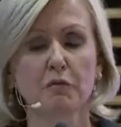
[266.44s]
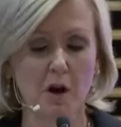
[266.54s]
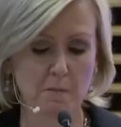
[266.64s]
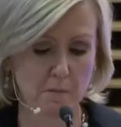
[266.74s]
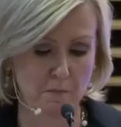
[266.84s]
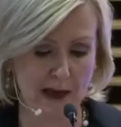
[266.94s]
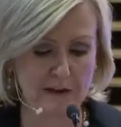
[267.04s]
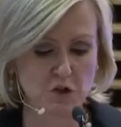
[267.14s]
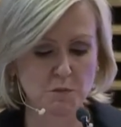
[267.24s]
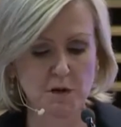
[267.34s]
from
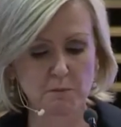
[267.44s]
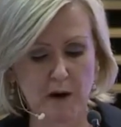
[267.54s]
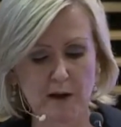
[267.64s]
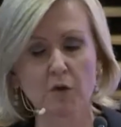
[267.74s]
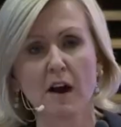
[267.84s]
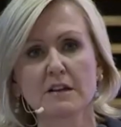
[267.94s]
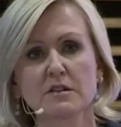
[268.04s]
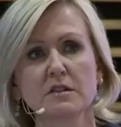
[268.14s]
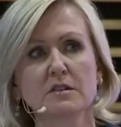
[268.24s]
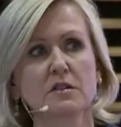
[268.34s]
management by
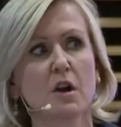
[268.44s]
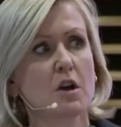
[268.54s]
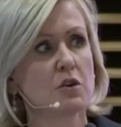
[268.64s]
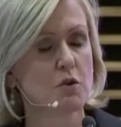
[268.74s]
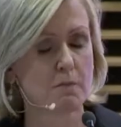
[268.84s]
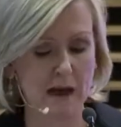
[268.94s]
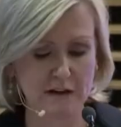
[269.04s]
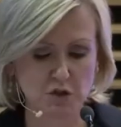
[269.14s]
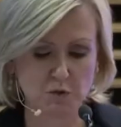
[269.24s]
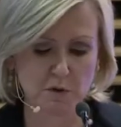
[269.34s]
crisis to
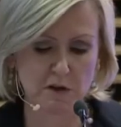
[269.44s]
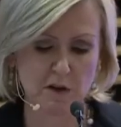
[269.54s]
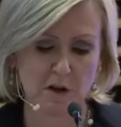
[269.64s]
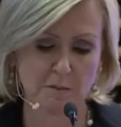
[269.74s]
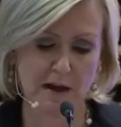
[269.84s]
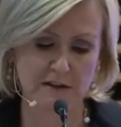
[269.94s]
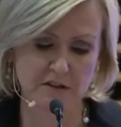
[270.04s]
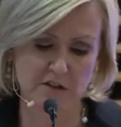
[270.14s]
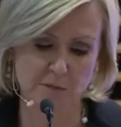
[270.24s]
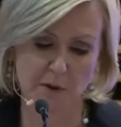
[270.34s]
management by
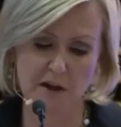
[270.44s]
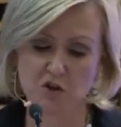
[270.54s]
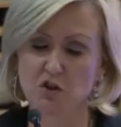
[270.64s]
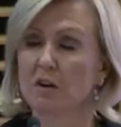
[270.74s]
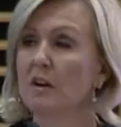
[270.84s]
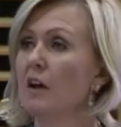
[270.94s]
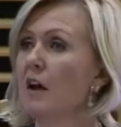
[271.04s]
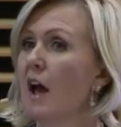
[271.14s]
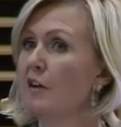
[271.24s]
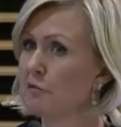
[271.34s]
anticipation
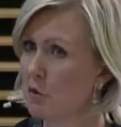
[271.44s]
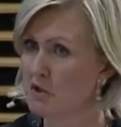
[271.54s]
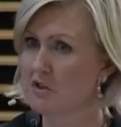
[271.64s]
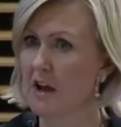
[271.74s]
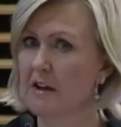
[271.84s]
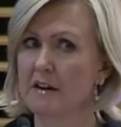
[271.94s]
and foresight.